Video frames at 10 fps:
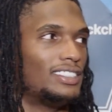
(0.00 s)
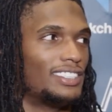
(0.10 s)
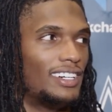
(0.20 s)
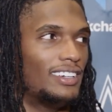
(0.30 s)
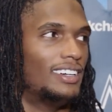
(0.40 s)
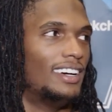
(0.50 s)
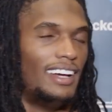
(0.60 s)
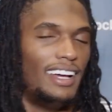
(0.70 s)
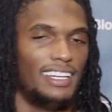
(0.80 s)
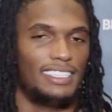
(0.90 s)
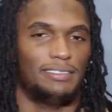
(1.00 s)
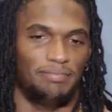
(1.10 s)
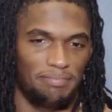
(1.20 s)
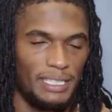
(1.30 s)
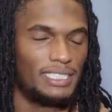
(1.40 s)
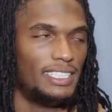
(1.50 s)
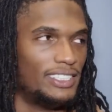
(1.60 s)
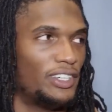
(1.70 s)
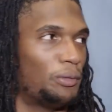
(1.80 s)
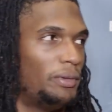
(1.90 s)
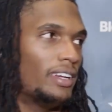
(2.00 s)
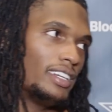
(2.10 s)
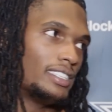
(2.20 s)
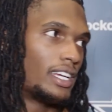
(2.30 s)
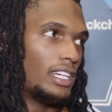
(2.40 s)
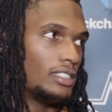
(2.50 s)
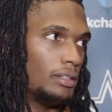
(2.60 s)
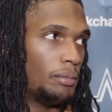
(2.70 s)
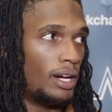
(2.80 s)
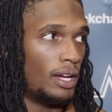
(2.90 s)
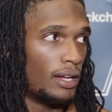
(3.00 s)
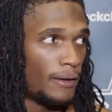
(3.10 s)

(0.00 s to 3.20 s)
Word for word: So it's much easier to be on his schedule than mine.